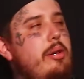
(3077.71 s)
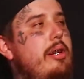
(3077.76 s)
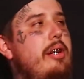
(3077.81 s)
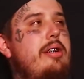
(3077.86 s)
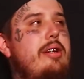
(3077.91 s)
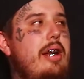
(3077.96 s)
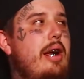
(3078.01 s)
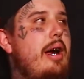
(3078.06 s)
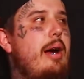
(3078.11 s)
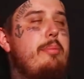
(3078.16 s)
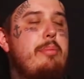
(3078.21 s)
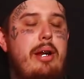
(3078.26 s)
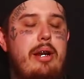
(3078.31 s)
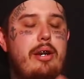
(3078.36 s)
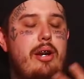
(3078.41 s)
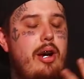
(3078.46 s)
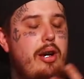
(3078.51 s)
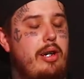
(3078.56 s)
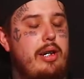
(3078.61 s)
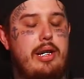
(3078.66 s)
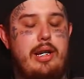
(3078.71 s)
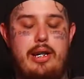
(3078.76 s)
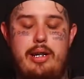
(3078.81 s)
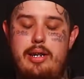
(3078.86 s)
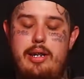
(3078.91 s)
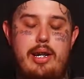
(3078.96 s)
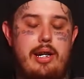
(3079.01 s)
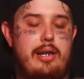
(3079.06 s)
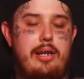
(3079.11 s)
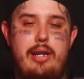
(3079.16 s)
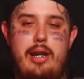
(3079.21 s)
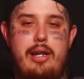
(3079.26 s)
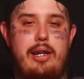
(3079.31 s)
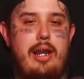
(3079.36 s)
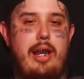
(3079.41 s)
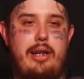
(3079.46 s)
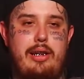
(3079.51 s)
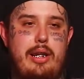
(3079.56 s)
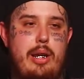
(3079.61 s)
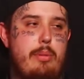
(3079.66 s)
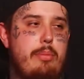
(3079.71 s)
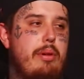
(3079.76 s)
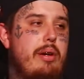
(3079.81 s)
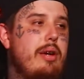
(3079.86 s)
It's not. I'm not knocking it, nothing, nothing like that.